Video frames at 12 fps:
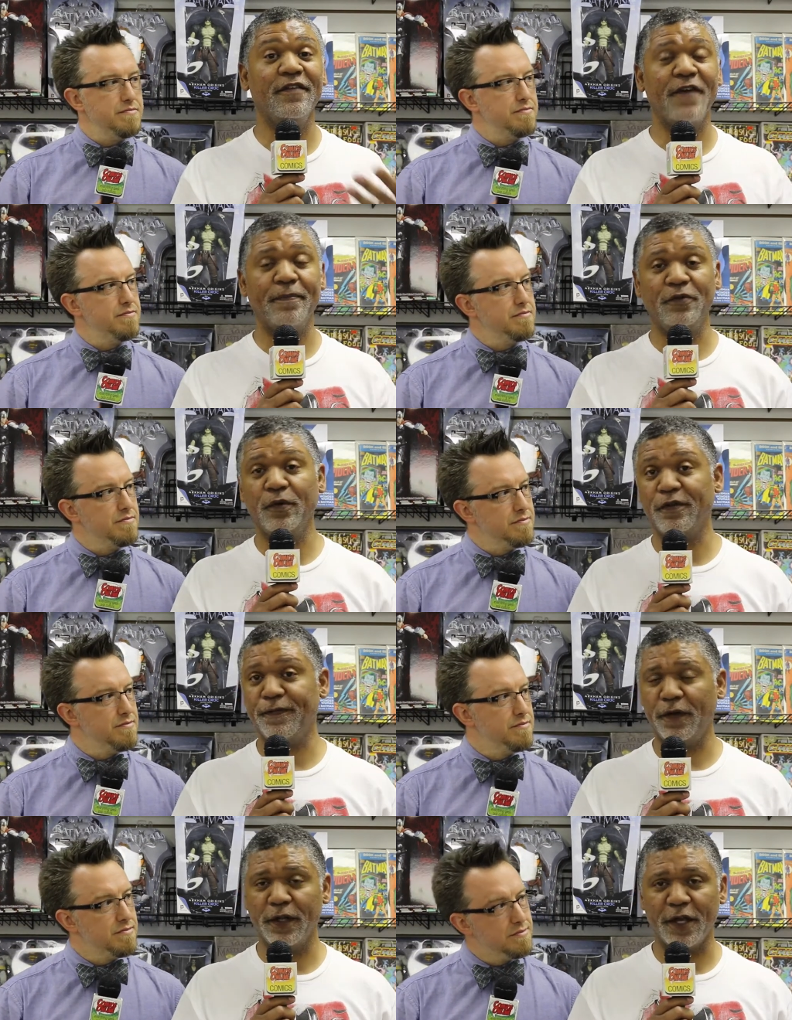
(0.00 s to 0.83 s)
Speaker 1: live up to
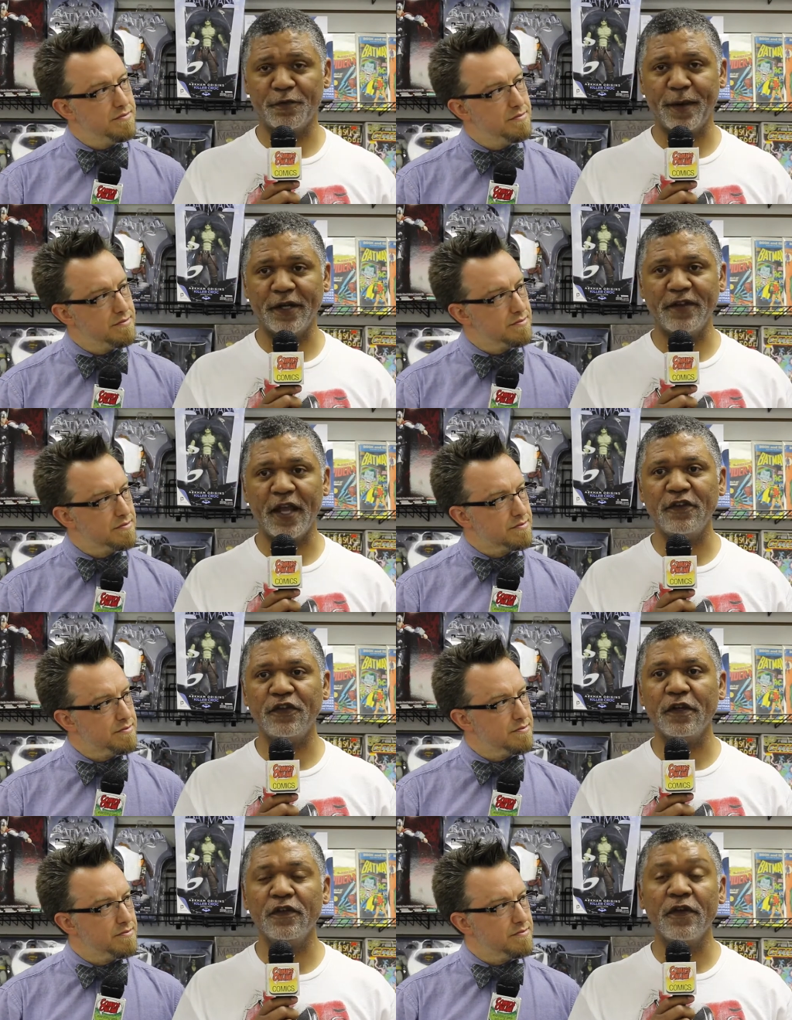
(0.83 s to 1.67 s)
its full
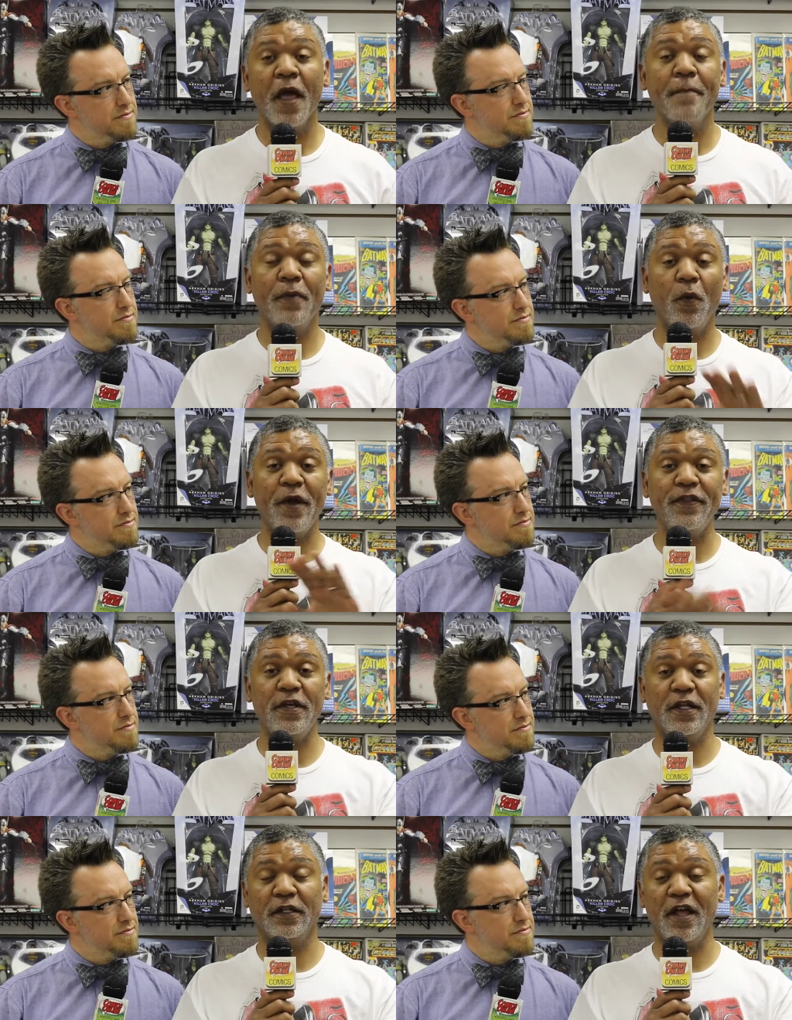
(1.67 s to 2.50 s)
expectations. But
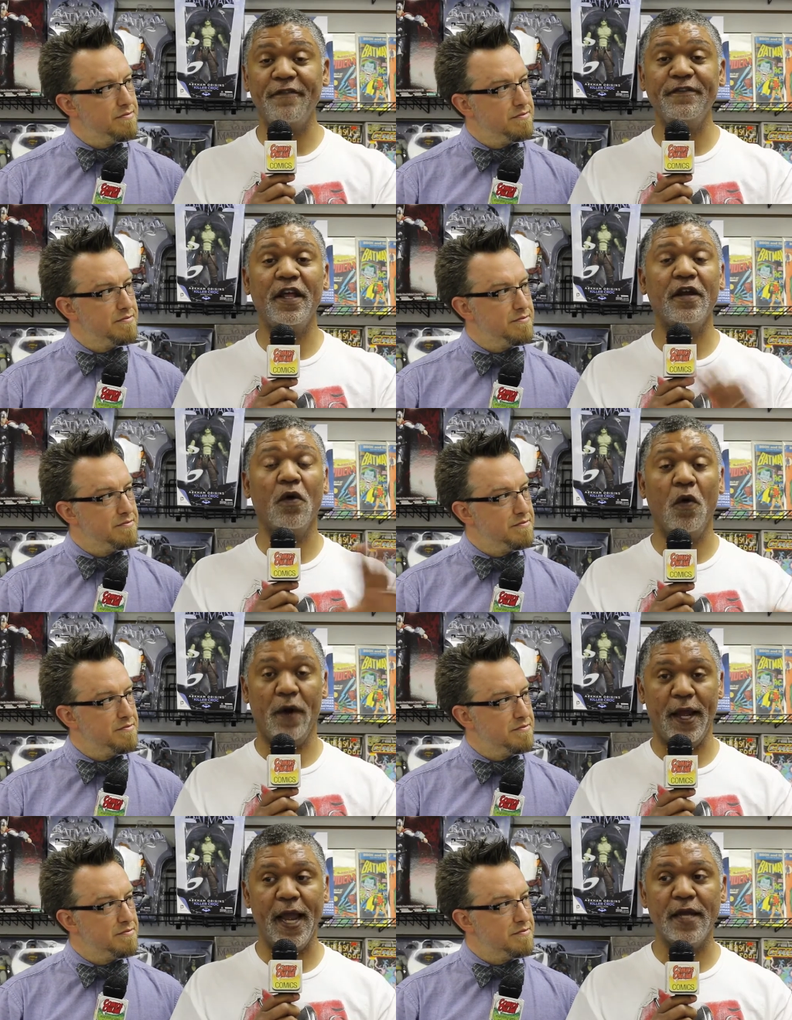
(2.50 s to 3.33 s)
whether you loved it
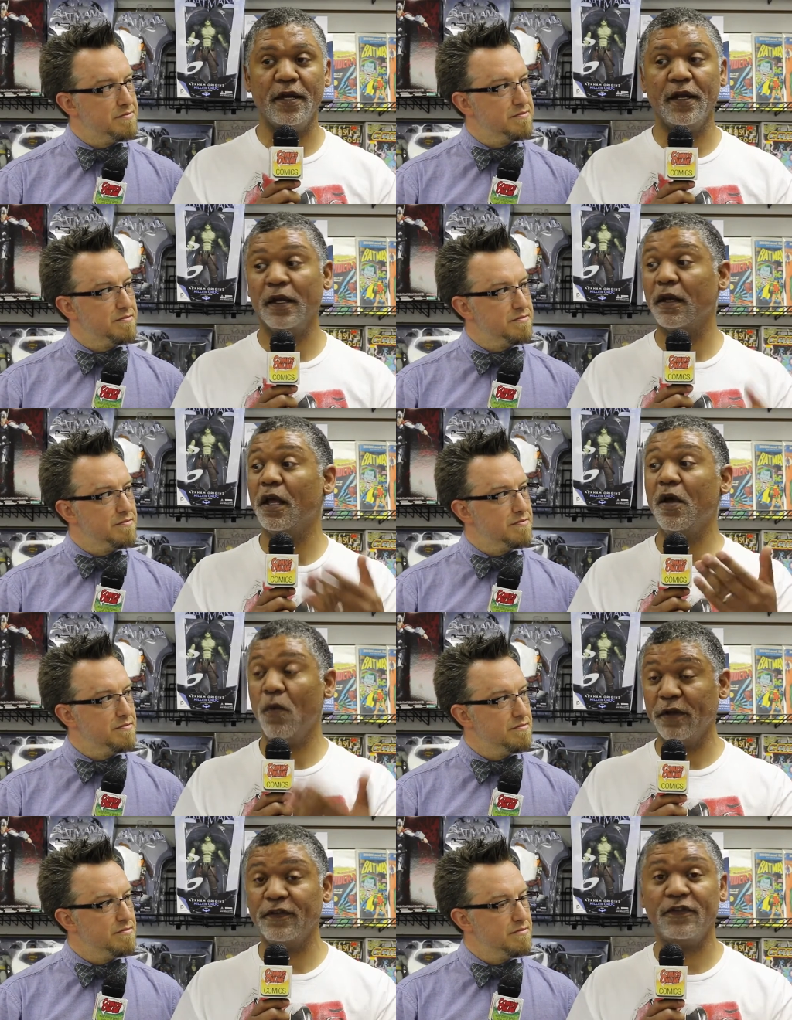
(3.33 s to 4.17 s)
or hated it,
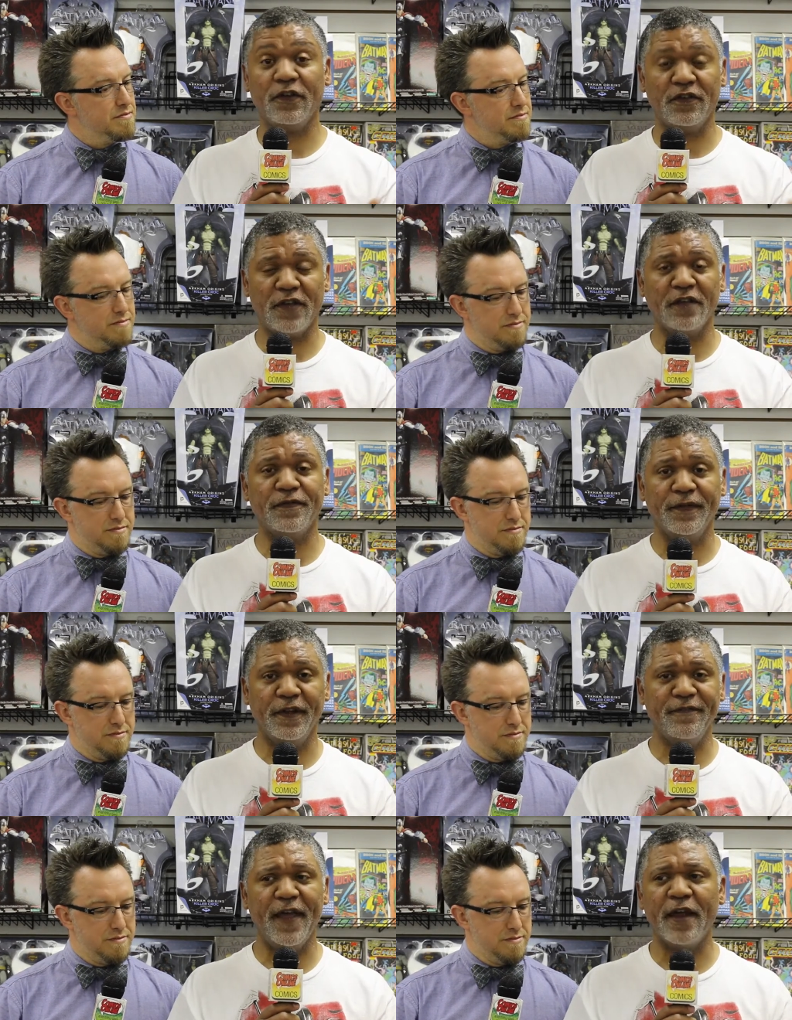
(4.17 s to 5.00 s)
it was a
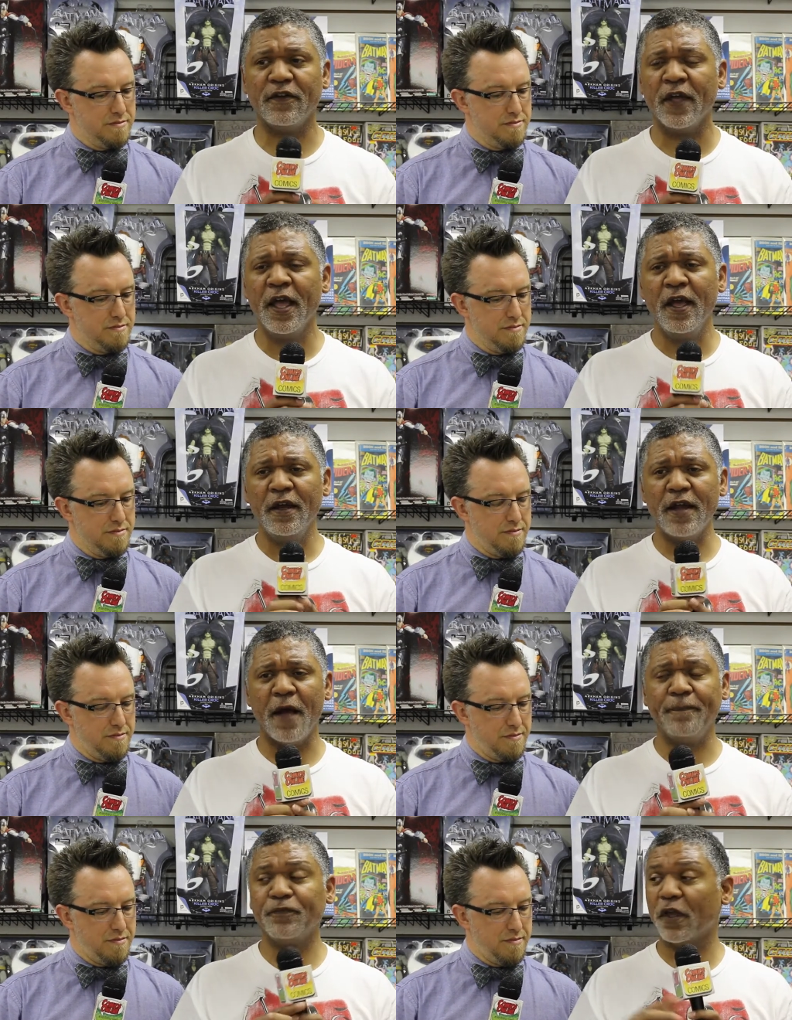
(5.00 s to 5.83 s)
successful event.
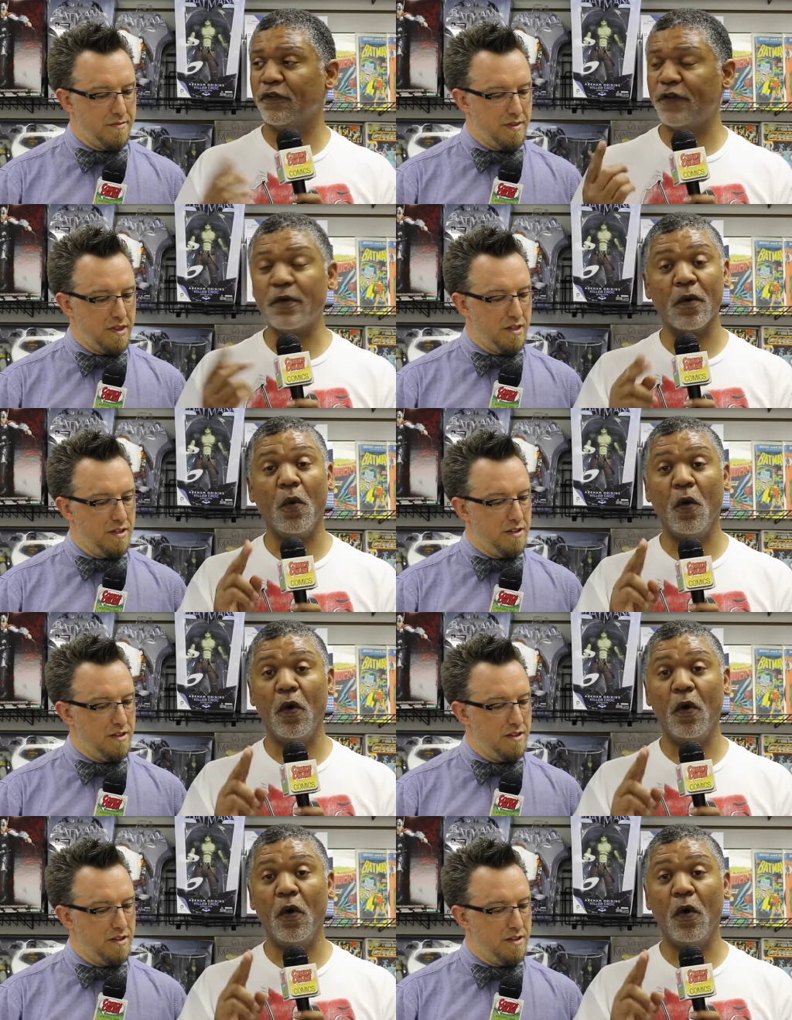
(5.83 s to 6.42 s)
Now, Secret